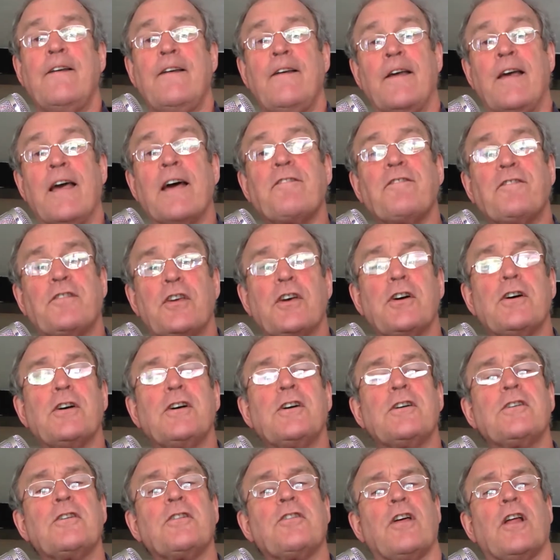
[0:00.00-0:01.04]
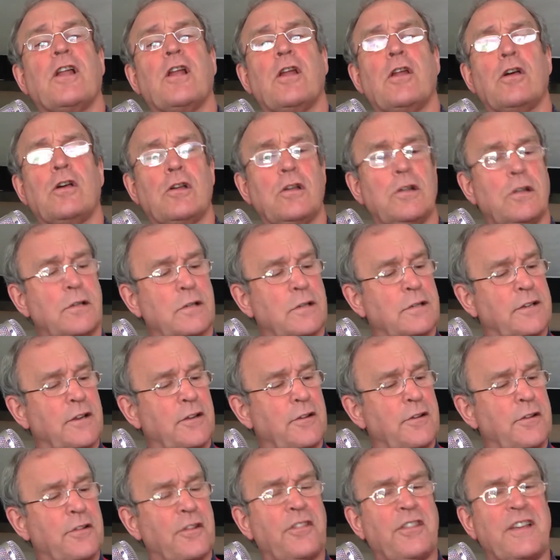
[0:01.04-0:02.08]
If you're the lord
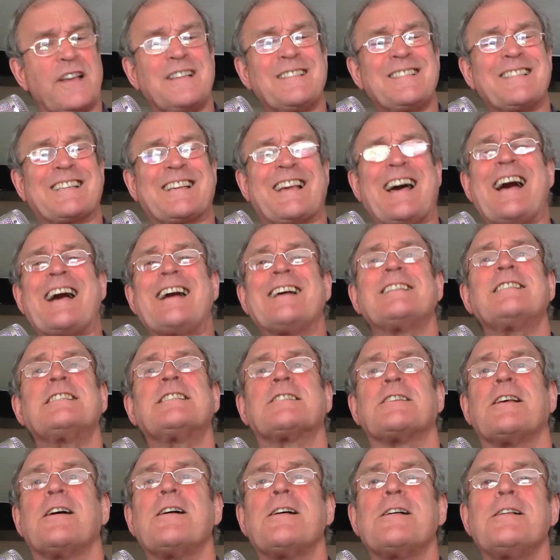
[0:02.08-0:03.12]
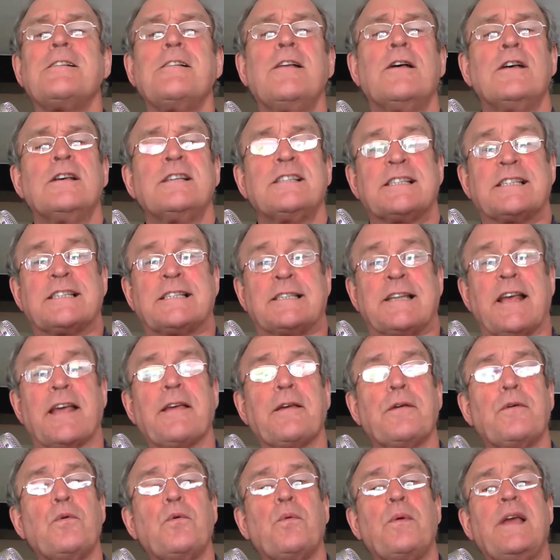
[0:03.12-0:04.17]
of this castle,
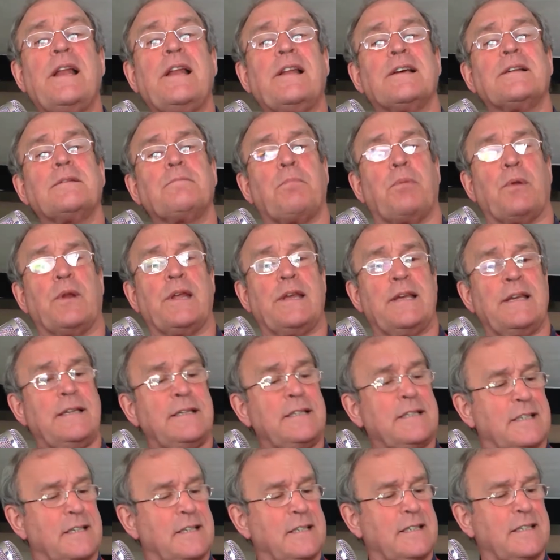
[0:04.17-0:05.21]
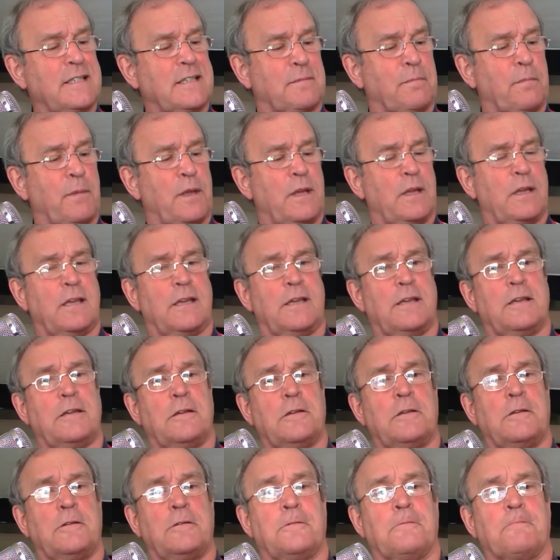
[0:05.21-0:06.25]
say weel it pleases me.
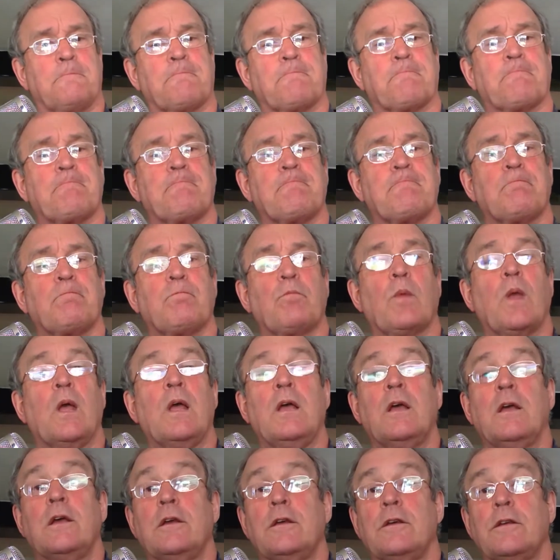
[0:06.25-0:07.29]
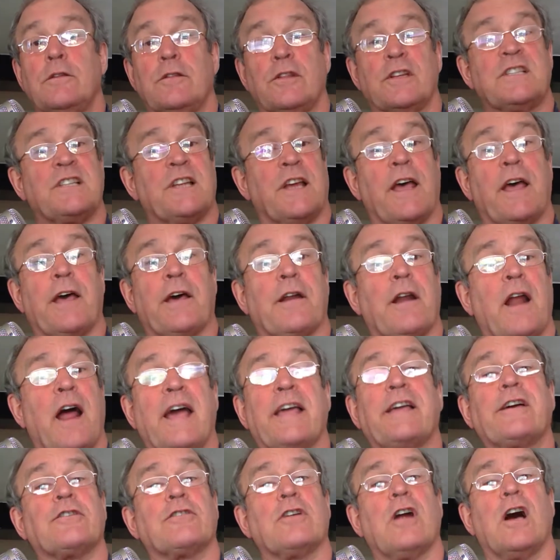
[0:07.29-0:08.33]
But ere I
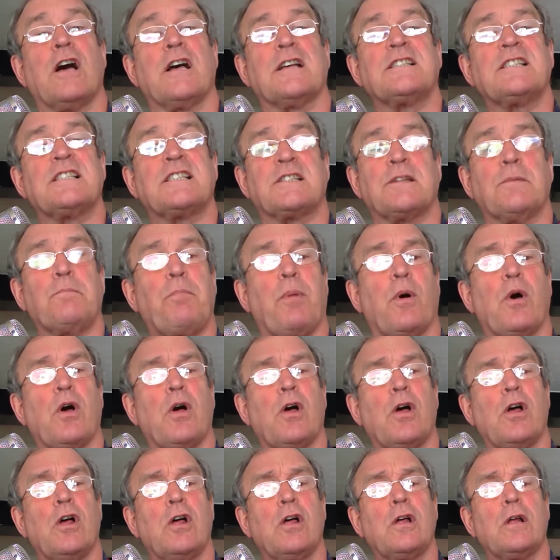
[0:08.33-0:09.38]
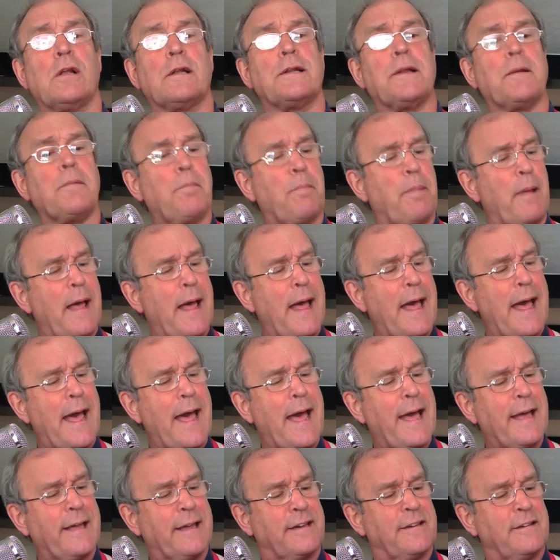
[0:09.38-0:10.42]
cross the border back,